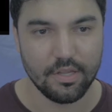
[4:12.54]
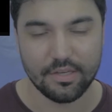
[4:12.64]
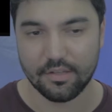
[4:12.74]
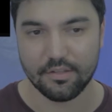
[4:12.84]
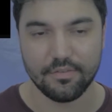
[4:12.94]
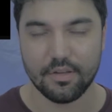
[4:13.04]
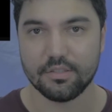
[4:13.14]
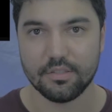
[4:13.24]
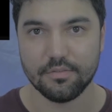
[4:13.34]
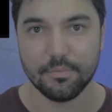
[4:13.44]
daily
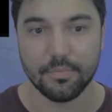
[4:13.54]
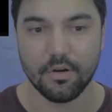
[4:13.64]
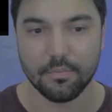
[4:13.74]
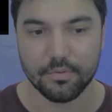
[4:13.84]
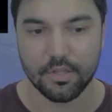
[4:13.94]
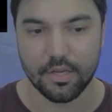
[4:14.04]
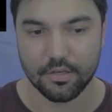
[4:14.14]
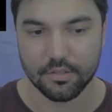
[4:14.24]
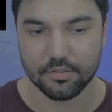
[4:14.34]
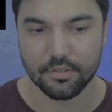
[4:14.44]
fantasy football
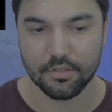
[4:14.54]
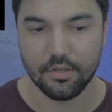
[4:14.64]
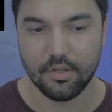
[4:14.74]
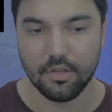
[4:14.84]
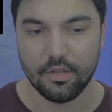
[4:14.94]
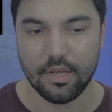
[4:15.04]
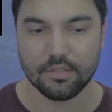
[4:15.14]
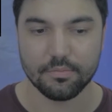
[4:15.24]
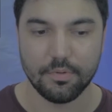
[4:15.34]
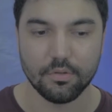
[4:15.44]
players
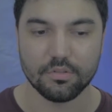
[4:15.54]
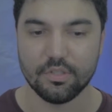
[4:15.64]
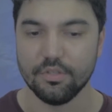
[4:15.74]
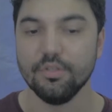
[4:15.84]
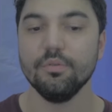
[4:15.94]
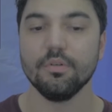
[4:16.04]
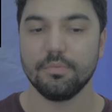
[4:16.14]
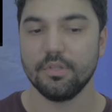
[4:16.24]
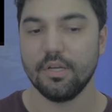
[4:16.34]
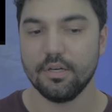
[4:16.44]
as opposed to newer
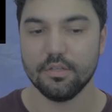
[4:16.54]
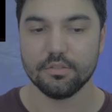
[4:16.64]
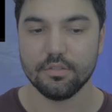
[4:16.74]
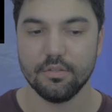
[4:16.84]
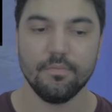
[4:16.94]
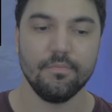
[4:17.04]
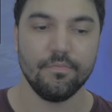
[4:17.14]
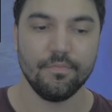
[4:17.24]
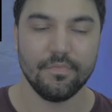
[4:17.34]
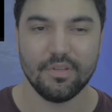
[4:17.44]
players.
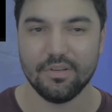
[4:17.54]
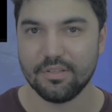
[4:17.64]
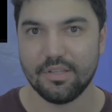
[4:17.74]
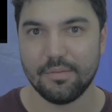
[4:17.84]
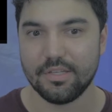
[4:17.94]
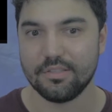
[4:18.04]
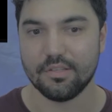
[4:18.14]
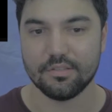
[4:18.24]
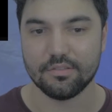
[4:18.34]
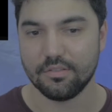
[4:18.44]
That makes
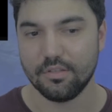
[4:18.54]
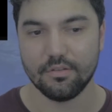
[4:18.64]
sense.